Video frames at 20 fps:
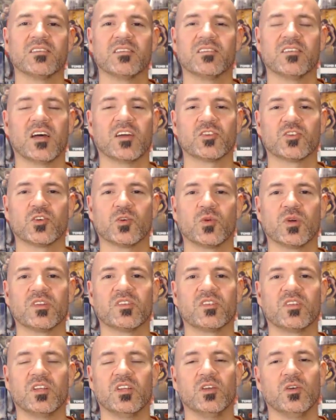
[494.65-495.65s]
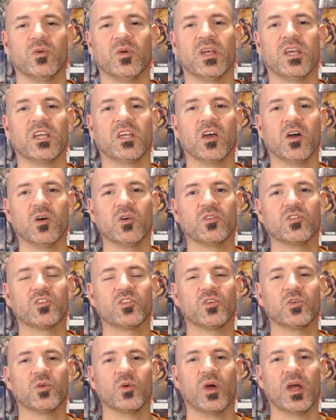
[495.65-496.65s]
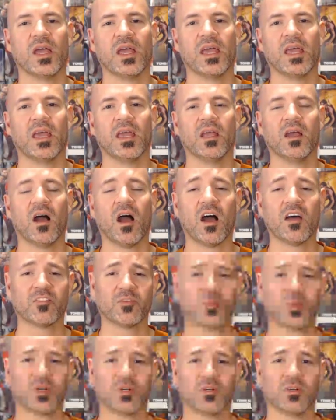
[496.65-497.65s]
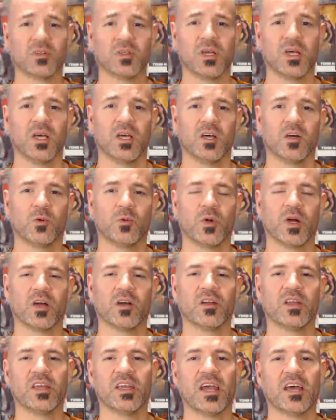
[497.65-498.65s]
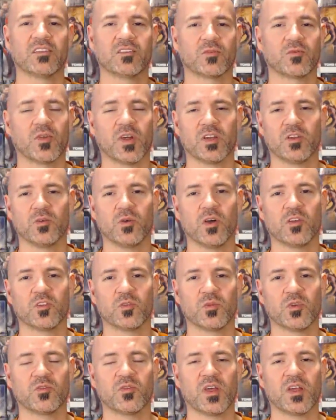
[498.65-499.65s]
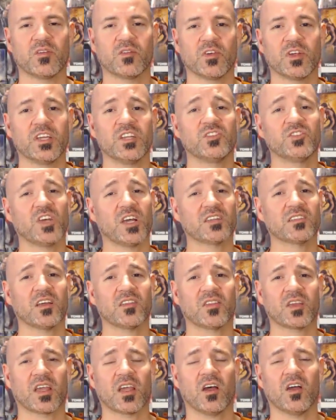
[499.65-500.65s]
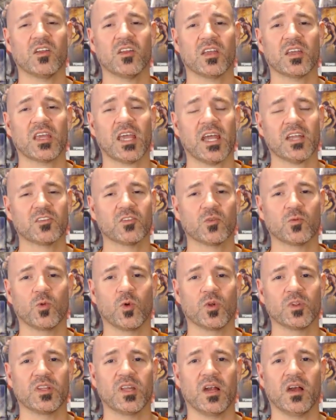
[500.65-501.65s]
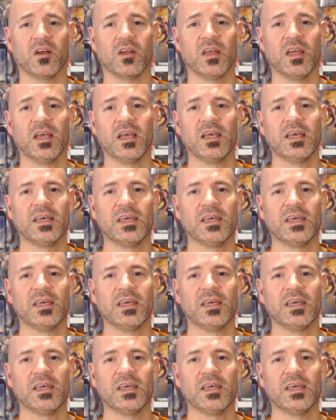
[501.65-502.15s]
He's not sure what to do. He goes to a hospital where he has a friend who owes him a favor. He checks out the cancer ward there.